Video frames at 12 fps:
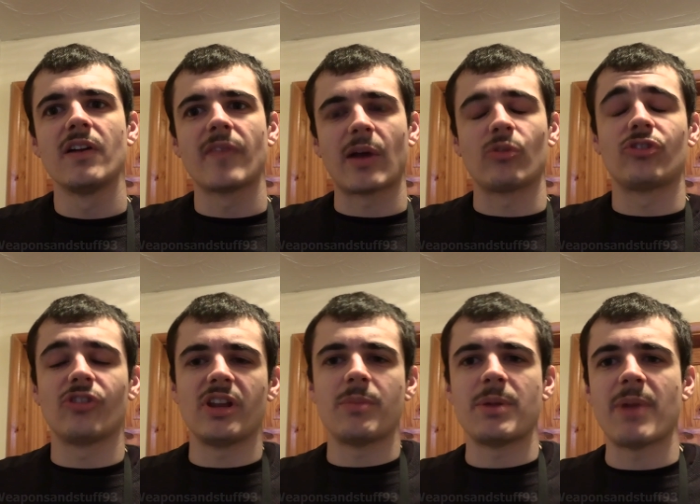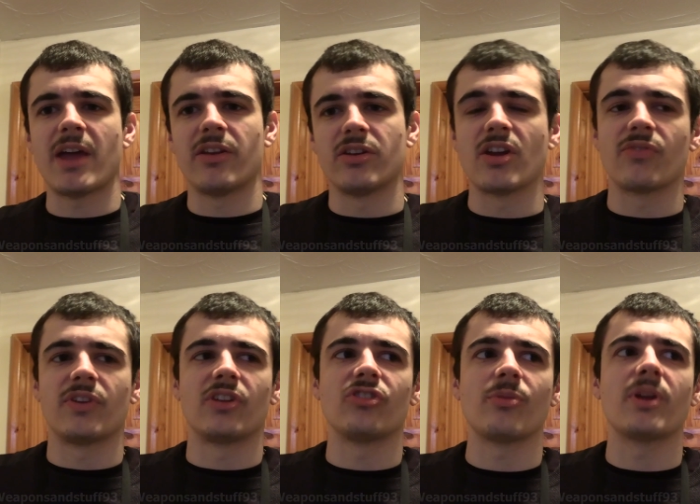that would certainly be better than
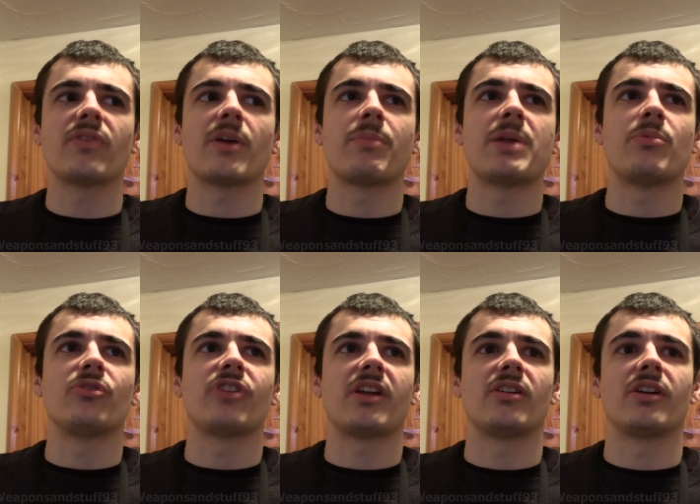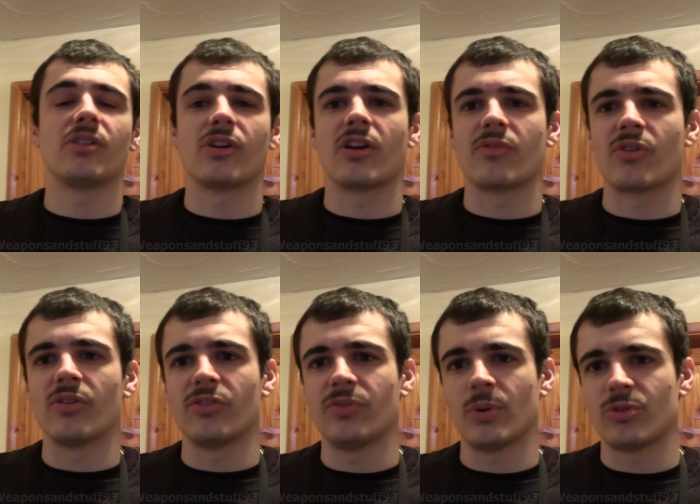nothing. So when I've had people saying like, look, I've got
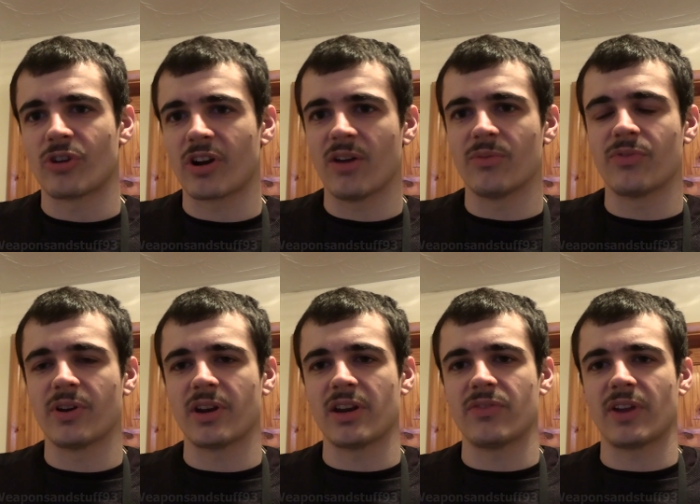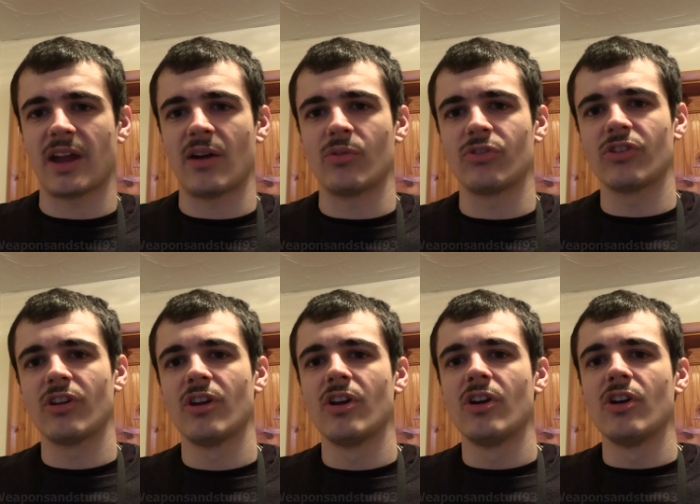this filter, I can't find anything else,
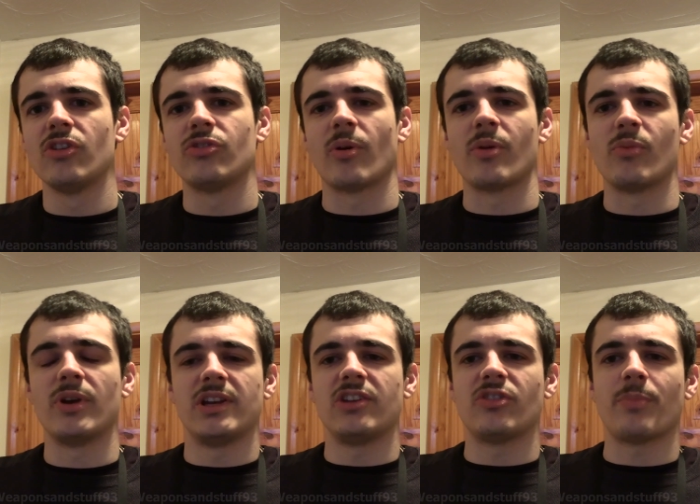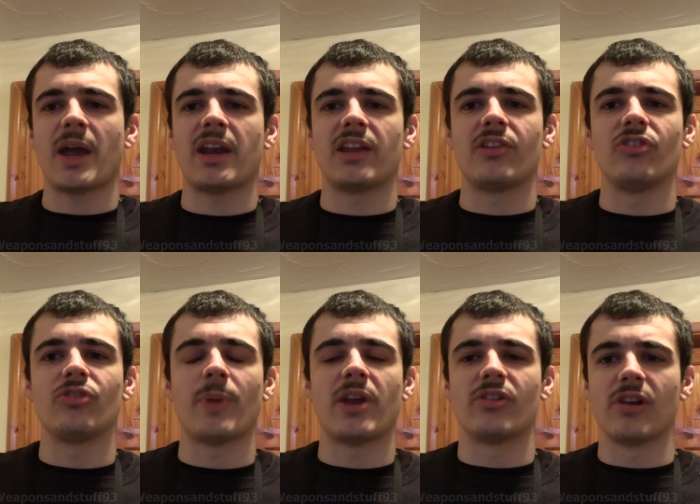do I really need to panic and
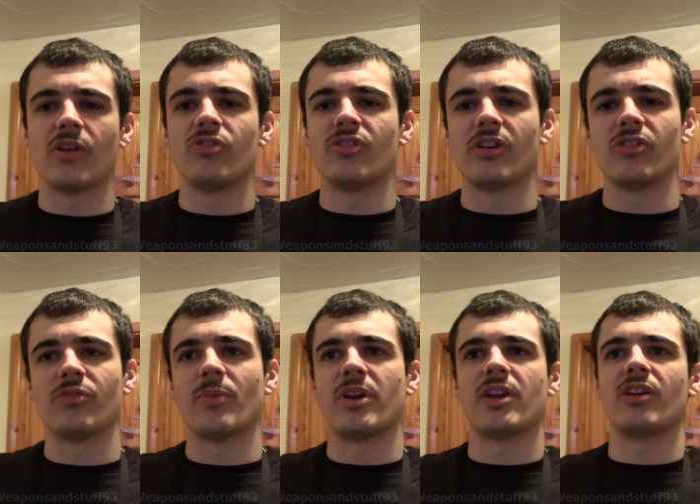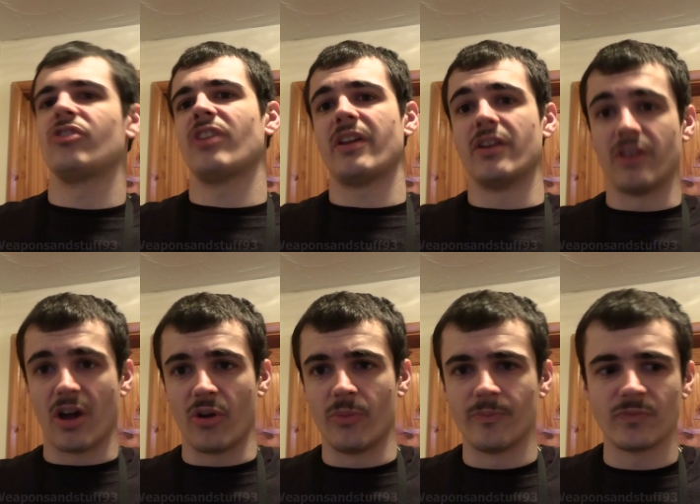spend loads and loads of money? I'd say
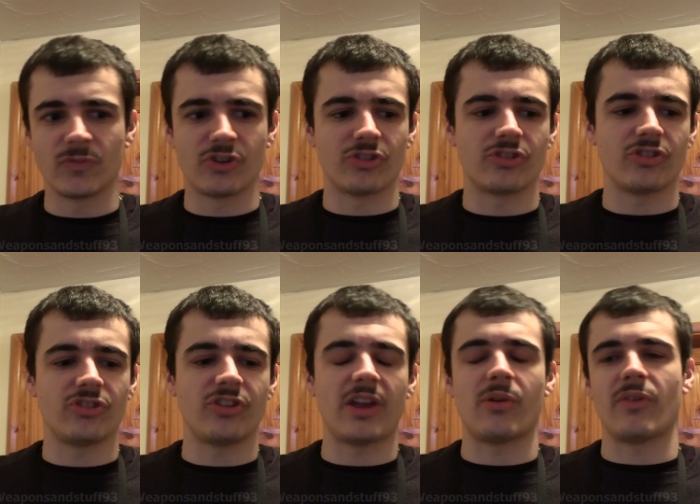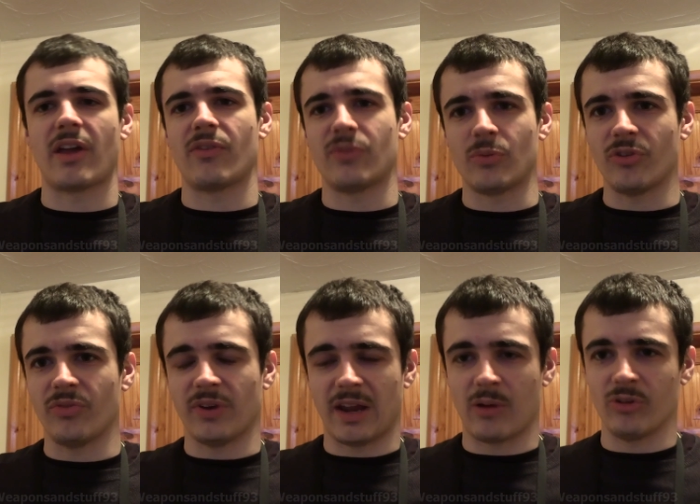no just stick with that filter
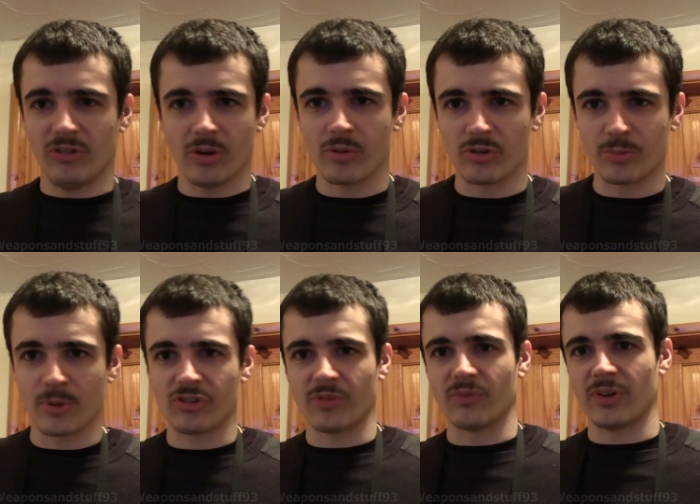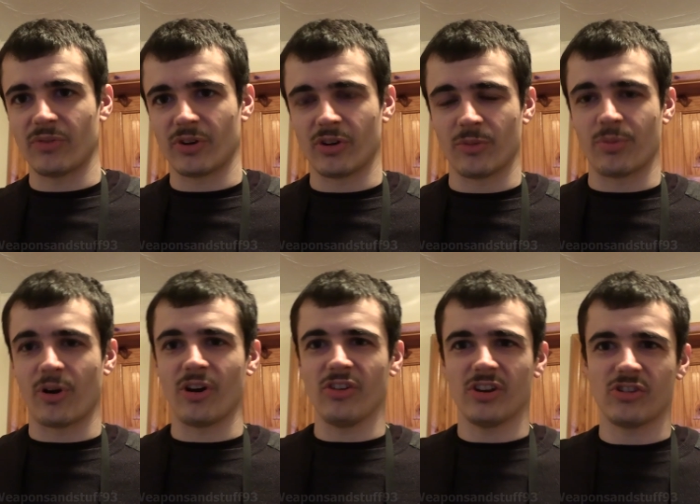for now until you spot something for a good
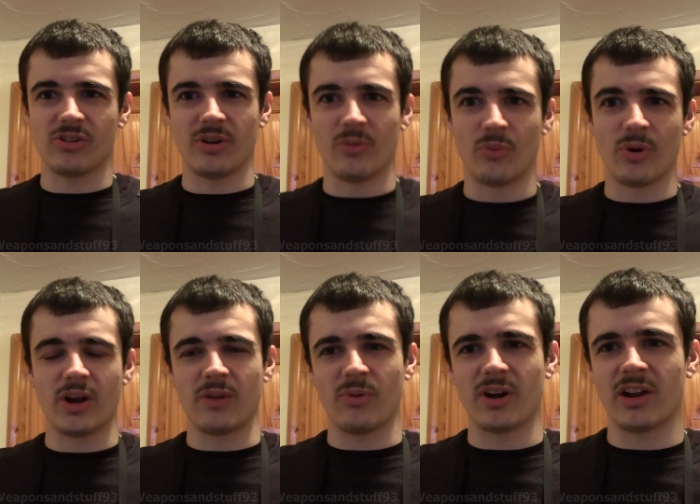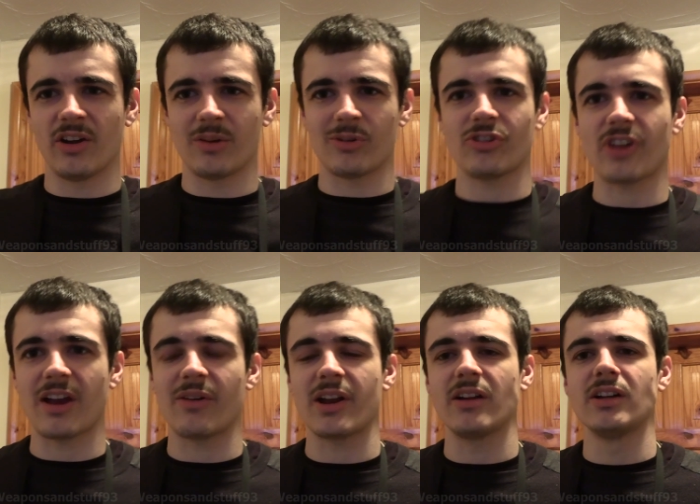price unless you're in a really really high risk
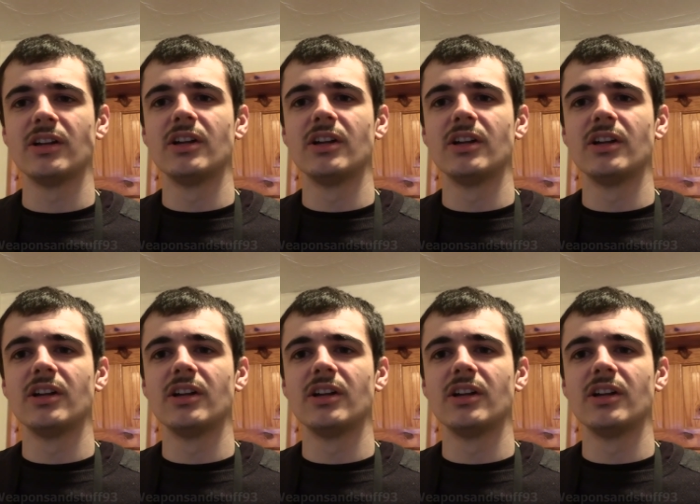area